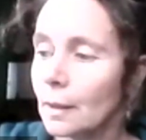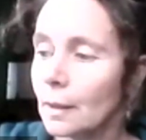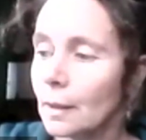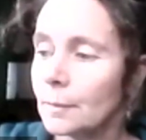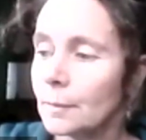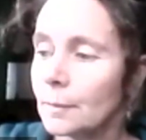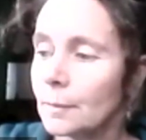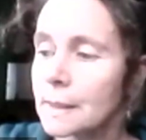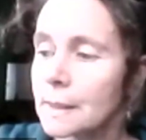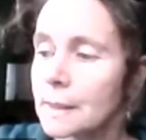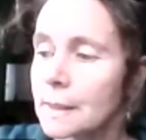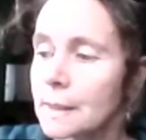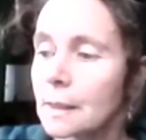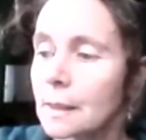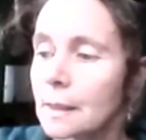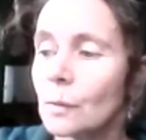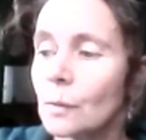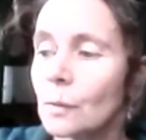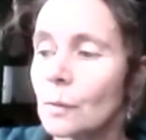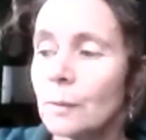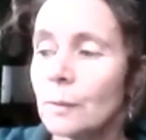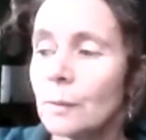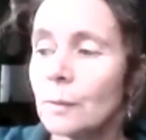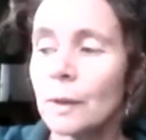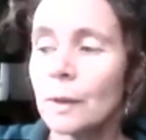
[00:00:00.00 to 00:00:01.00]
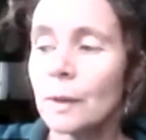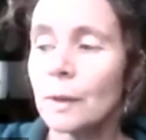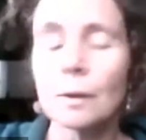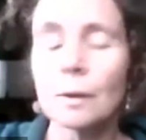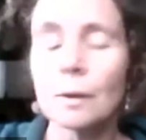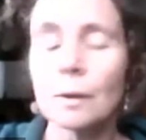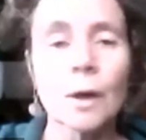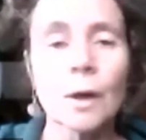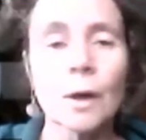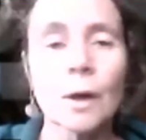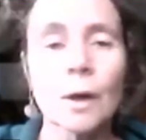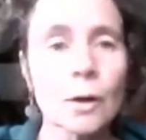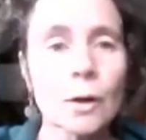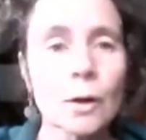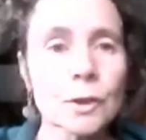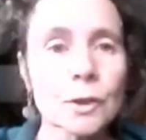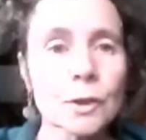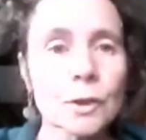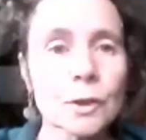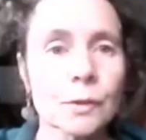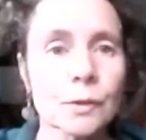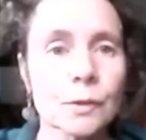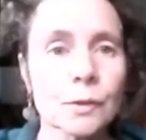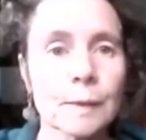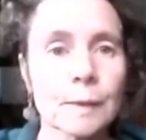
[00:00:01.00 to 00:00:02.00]
Because when we're
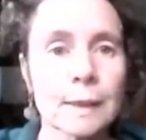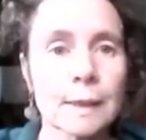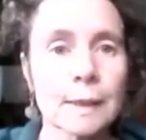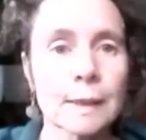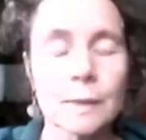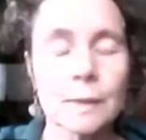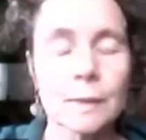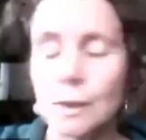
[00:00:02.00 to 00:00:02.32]
unconscious,